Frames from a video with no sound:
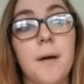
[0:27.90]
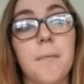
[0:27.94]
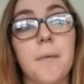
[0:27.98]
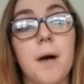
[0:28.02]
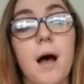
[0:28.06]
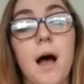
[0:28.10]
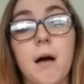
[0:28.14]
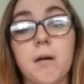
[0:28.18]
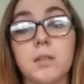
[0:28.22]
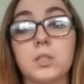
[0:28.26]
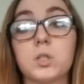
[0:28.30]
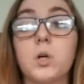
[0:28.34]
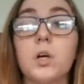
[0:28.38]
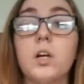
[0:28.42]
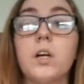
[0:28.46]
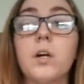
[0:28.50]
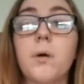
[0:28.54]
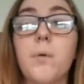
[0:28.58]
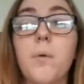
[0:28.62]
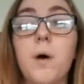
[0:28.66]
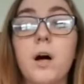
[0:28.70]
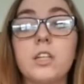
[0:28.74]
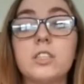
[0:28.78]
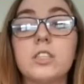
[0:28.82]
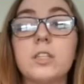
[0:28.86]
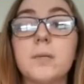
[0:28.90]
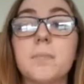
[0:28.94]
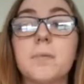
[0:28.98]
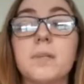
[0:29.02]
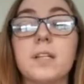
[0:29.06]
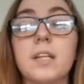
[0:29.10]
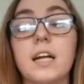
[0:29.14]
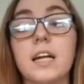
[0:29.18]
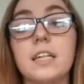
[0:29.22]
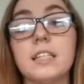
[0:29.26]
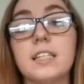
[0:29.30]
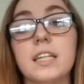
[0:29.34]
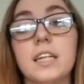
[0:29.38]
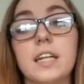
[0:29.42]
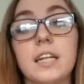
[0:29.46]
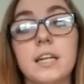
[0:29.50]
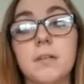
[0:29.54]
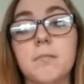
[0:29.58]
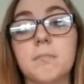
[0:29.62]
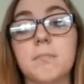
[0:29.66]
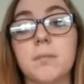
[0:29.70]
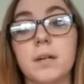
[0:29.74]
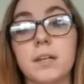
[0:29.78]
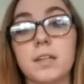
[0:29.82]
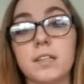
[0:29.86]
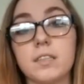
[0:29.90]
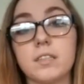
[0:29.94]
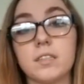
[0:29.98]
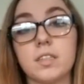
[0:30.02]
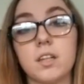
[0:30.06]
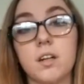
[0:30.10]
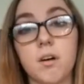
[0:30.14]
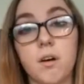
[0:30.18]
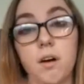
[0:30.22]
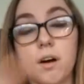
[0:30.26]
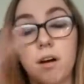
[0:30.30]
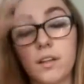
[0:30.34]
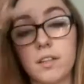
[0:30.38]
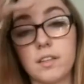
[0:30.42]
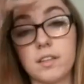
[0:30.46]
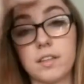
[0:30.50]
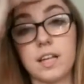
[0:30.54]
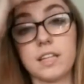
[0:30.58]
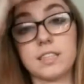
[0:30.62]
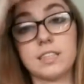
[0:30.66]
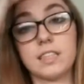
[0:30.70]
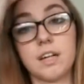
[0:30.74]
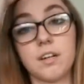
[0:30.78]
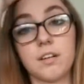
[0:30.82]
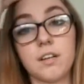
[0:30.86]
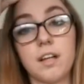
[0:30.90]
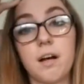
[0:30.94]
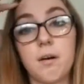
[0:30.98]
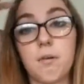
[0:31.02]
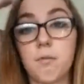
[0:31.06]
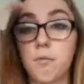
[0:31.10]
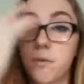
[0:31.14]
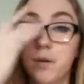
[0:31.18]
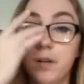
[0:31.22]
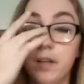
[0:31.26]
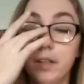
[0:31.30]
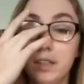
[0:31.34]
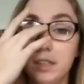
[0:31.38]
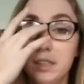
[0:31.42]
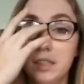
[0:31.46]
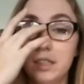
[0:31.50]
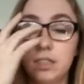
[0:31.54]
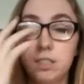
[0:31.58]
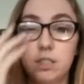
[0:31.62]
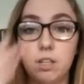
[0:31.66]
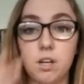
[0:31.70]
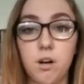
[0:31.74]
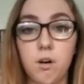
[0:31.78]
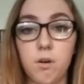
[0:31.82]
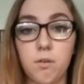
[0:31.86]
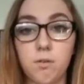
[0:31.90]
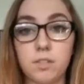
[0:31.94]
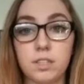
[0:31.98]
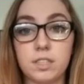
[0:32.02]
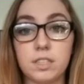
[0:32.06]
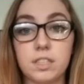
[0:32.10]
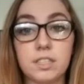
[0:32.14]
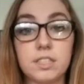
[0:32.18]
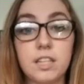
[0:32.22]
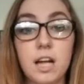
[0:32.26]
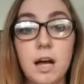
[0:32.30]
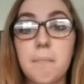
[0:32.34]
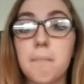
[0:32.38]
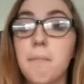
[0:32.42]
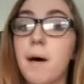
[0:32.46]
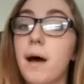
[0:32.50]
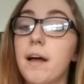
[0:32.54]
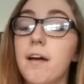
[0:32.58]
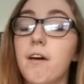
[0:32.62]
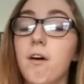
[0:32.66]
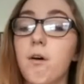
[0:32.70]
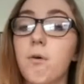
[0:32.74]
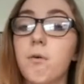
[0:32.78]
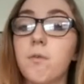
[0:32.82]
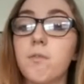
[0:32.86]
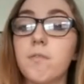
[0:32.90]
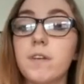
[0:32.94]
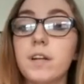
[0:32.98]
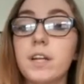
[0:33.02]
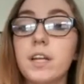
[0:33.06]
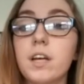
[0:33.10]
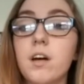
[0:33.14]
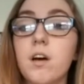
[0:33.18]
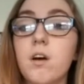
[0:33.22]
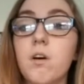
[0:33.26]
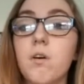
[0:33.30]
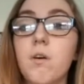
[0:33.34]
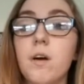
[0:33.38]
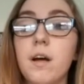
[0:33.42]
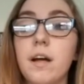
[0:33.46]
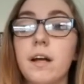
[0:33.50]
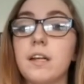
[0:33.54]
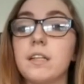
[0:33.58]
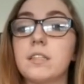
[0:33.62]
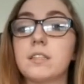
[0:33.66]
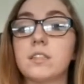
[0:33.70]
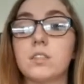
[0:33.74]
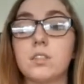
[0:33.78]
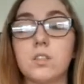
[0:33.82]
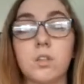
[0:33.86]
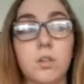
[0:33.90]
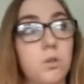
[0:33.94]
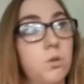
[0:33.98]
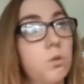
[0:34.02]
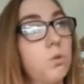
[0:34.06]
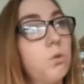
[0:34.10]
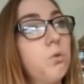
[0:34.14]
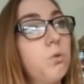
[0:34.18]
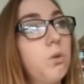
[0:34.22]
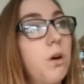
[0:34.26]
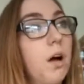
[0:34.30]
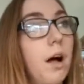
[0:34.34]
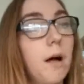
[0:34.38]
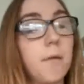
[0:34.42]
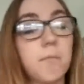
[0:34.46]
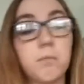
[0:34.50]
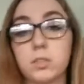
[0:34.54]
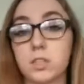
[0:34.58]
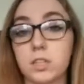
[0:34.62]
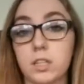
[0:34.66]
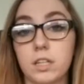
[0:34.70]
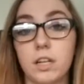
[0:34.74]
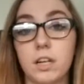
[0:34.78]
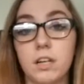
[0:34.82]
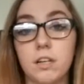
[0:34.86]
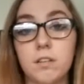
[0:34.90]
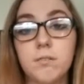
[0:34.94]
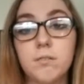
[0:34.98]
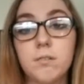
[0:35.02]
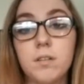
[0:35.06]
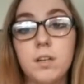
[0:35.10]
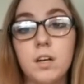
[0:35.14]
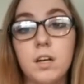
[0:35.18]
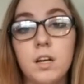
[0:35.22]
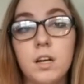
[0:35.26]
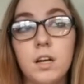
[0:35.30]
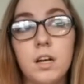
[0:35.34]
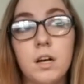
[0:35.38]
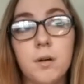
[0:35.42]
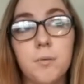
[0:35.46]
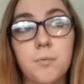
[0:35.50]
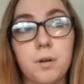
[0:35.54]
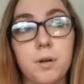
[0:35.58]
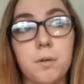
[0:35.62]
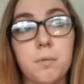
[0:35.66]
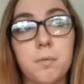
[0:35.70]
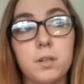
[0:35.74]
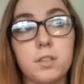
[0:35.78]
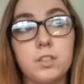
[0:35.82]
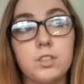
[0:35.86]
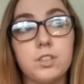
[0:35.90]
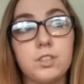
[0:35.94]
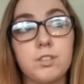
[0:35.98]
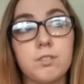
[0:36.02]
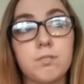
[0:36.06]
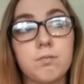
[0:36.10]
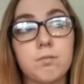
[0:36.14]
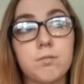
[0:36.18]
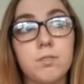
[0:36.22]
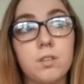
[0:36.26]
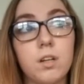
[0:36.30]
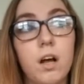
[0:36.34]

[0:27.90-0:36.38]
But I was going to watch it, but then I didn't, but so that's how that went. So this is not my own video, and so I'm just gonna pretty much.